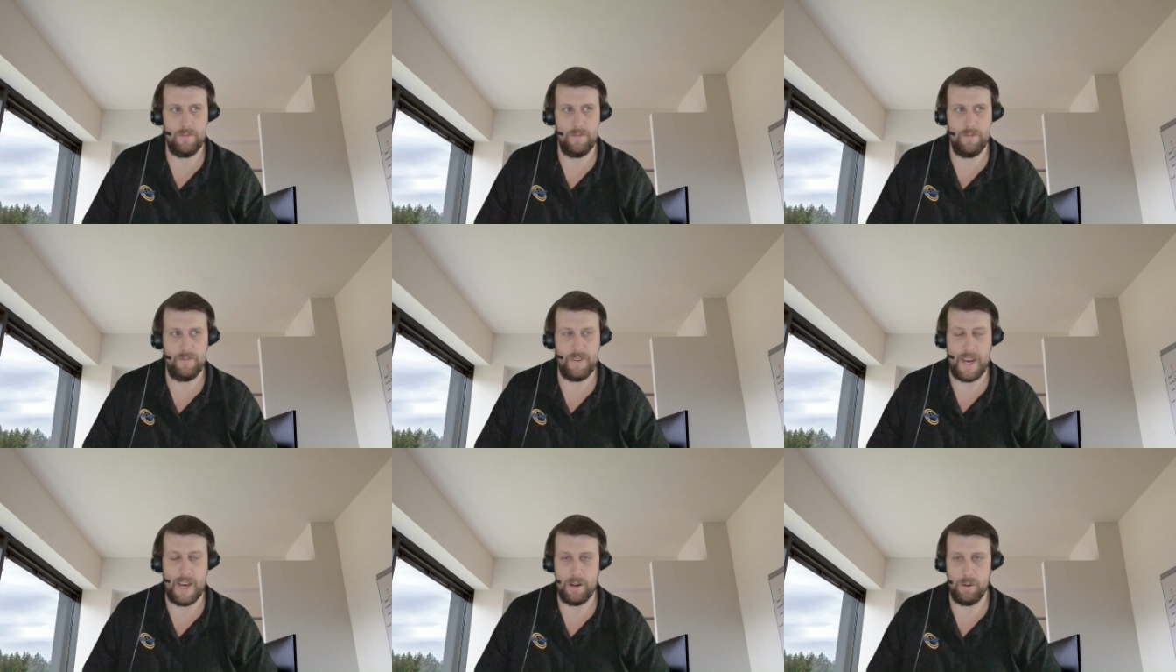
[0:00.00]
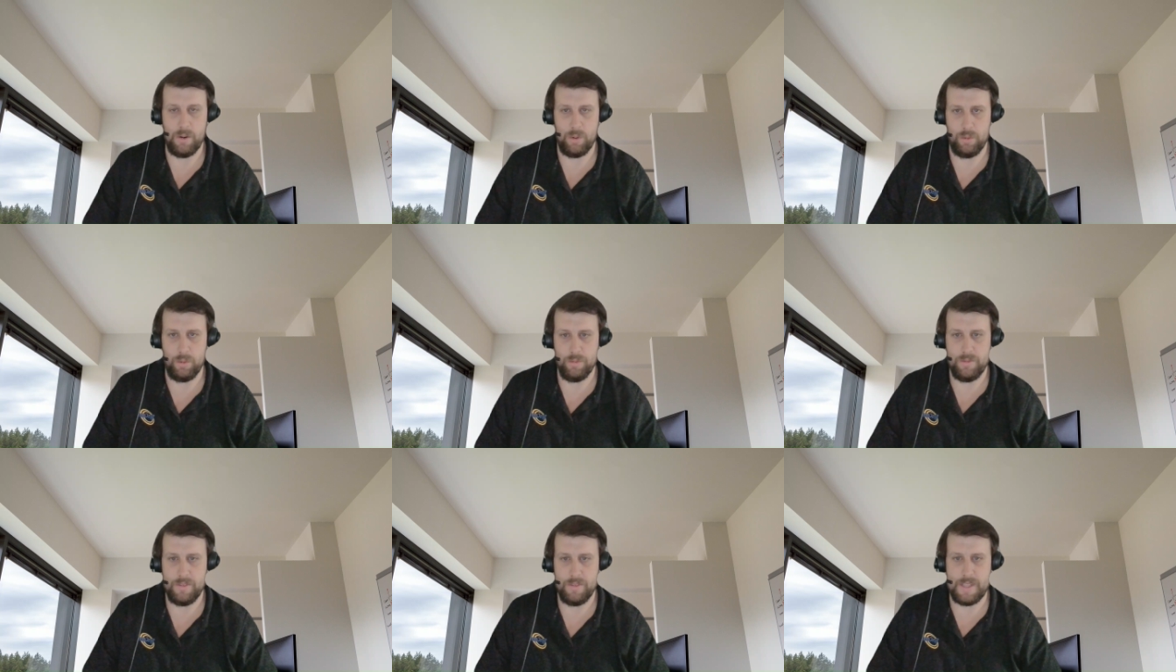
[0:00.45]

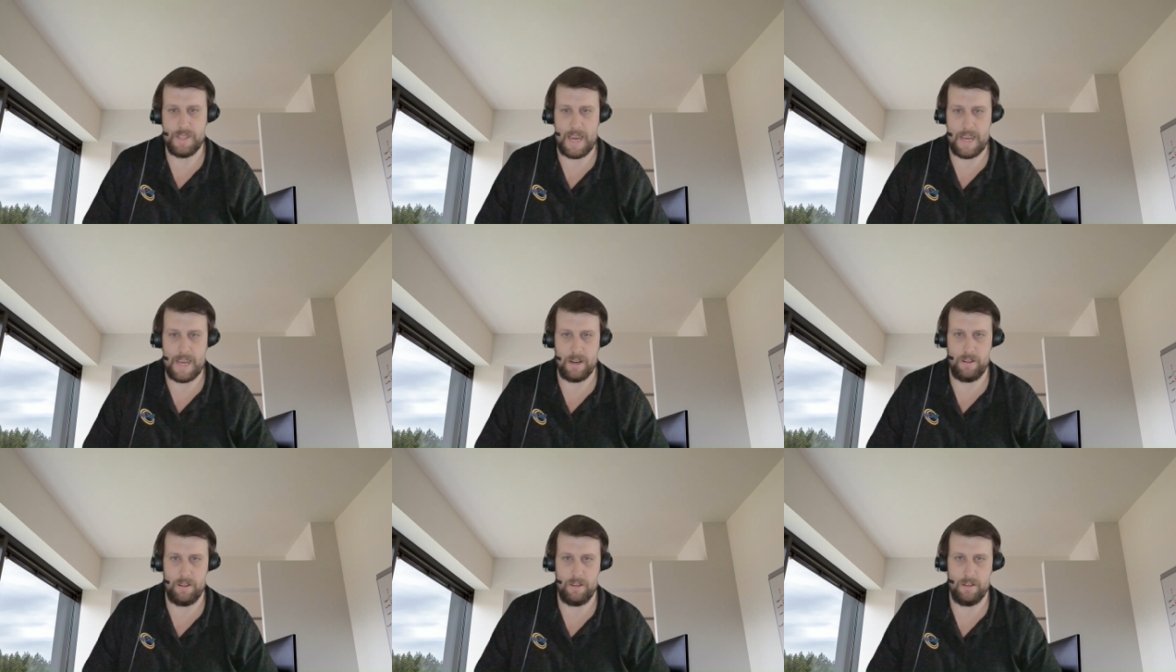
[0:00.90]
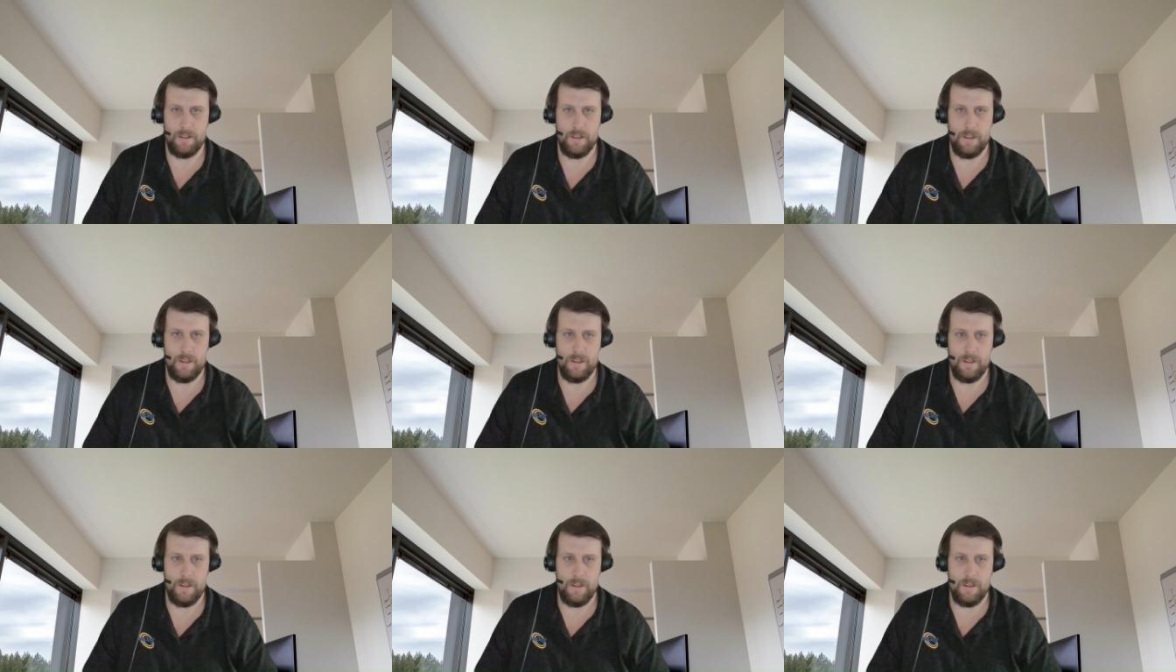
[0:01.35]
vital data,
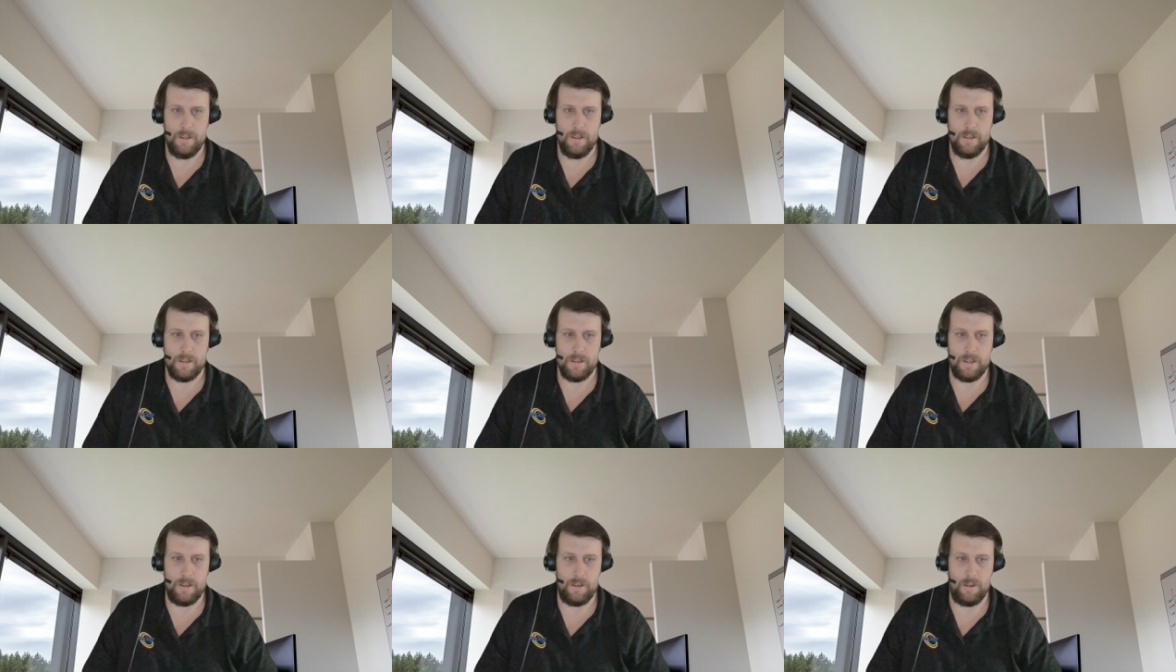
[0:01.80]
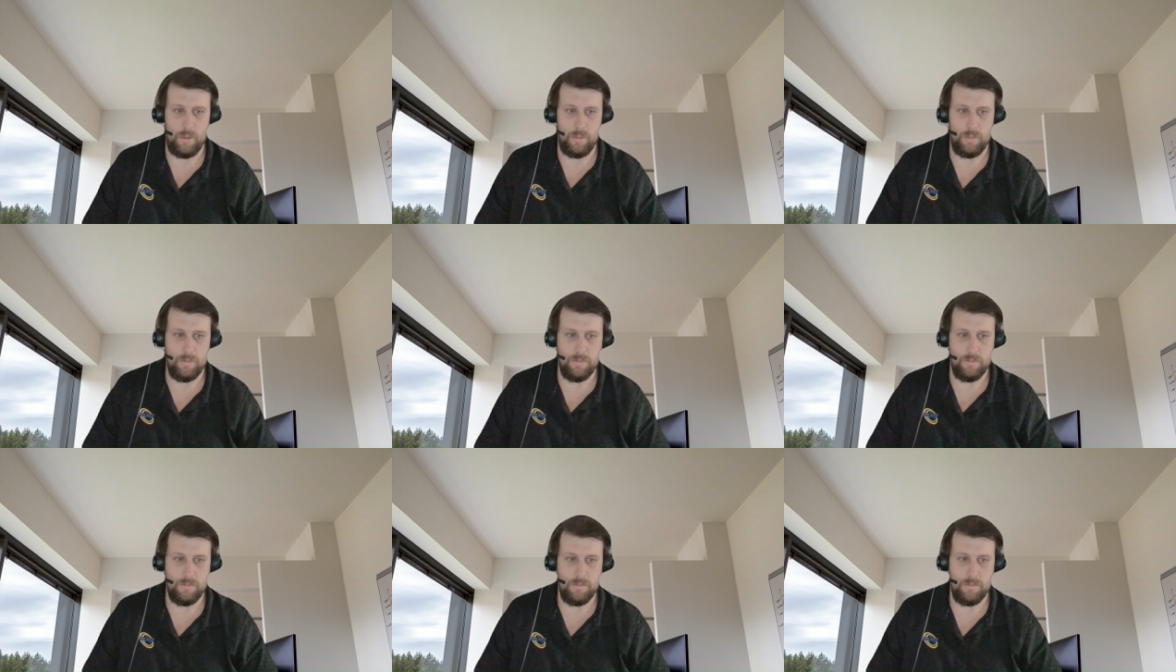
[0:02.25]
you
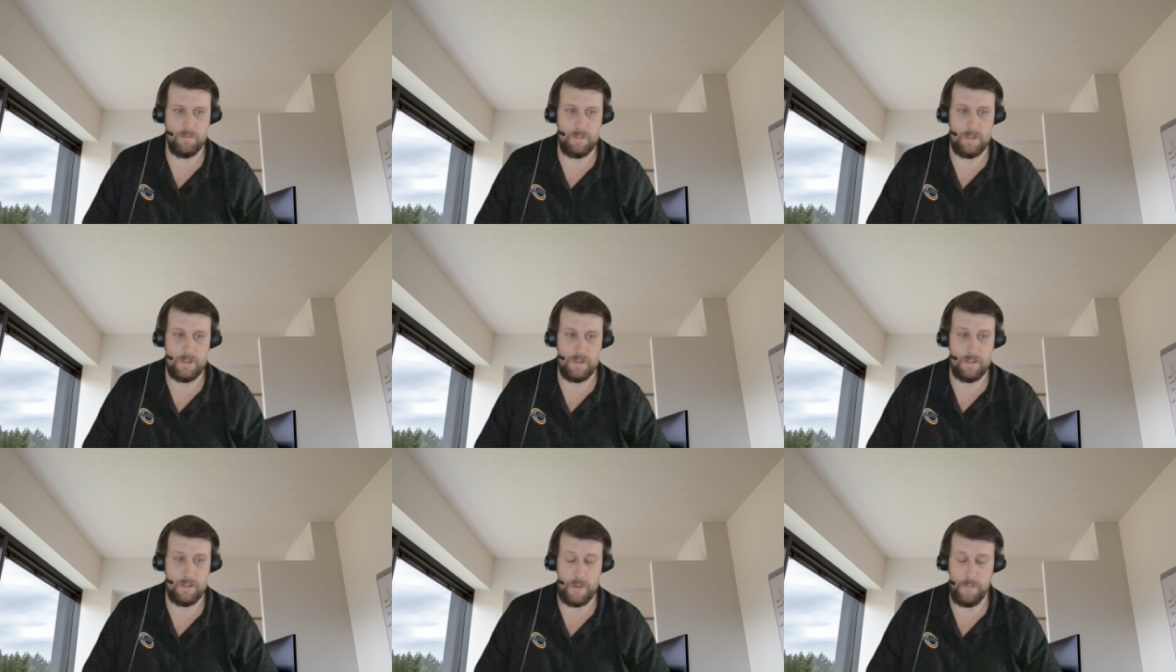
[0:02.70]
know,